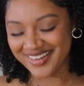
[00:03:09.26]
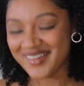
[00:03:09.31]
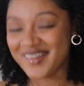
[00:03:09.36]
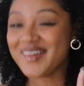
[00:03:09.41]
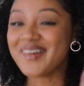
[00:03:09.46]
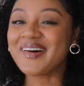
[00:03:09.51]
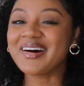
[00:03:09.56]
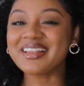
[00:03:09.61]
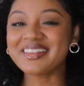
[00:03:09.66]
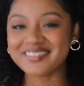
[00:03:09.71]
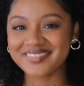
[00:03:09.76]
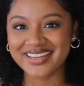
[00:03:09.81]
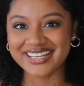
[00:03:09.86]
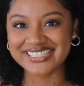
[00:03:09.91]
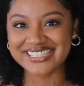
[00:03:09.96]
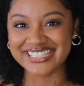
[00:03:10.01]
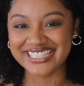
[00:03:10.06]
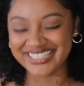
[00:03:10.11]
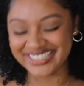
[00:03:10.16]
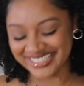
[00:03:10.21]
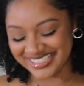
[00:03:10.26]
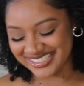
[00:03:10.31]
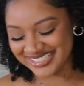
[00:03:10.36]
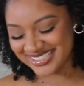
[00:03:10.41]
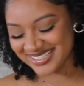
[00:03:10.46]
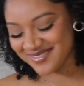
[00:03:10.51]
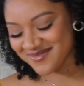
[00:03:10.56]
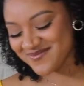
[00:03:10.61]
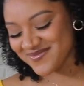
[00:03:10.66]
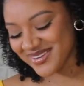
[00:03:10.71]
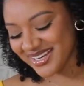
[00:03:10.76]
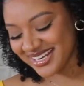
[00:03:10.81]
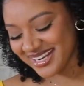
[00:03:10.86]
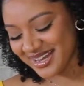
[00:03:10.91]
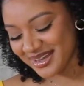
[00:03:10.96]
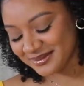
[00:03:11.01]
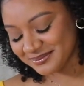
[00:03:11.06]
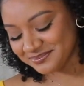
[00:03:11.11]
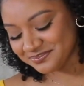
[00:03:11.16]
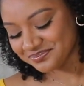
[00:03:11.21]
All of my secrets.
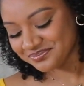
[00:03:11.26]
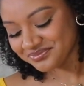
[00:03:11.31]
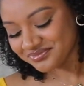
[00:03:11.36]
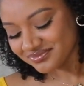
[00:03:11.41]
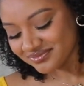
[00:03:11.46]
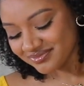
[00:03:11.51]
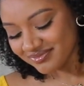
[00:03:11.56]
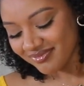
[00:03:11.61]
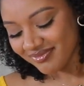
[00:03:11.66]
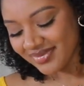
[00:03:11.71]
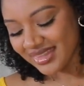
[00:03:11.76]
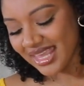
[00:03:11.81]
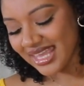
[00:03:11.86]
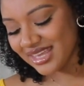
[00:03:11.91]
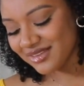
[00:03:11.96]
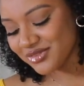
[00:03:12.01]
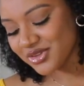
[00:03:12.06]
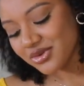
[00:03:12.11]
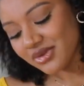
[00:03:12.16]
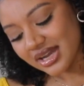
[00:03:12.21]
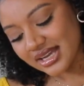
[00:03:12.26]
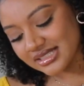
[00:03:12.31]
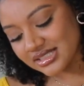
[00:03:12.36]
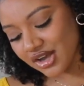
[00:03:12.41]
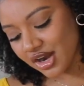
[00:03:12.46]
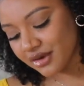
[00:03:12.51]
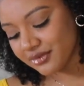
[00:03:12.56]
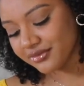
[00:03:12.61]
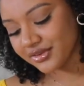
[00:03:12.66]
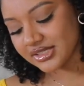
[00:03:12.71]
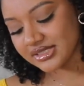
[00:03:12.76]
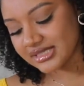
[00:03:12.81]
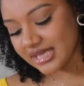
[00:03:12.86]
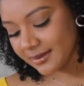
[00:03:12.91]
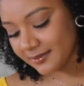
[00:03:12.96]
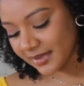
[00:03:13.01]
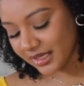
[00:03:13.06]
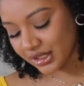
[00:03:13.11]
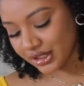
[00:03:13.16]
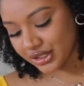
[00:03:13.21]
But if you guys are
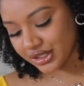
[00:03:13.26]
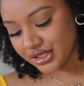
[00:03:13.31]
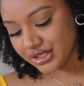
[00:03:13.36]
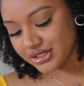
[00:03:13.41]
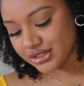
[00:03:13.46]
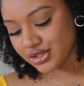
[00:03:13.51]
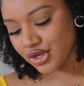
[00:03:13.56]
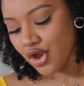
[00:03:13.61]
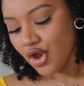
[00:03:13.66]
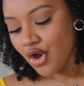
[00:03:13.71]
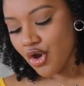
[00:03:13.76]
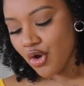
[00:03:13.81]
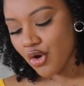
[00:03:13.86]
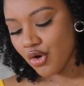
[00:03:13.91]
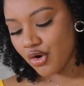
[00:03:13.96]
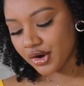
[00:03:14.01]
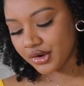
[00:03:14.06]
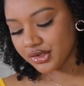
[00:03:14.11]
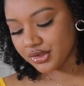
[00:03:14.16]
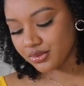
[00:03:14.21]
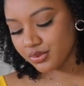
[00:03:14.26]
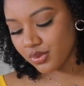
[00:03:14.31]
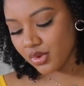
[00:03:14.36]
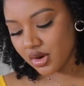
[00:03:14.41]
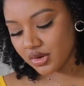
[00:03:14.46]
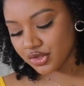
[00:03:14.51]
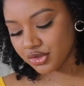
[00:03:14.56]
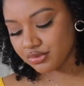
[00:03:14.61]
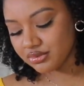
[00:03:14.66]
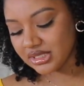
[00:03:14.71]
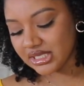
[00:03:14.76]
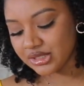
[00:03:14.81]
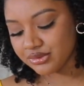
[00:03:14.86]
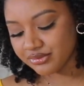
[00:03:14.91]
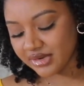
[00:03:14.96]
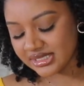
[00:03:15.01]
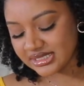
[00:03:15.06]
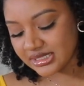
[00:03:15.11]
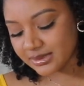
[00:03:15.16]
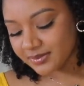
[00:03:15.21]
first-time bakers or you
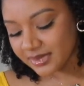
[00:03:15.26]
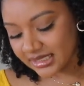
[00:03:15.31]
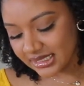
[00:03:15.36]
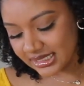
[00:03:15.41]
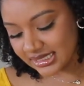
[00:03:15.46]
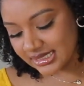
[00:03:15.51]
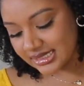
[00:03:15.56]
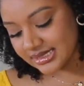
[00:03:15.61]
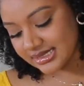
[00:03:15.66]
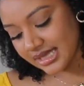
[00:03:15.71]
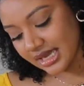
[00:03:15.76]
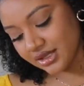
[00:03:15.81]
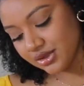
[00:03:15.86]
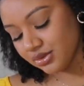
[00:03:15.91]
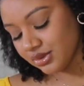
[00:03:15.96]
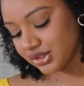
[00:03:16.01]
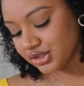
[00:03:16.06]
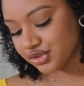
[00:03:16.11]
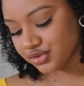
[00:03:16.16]
need recipes that you can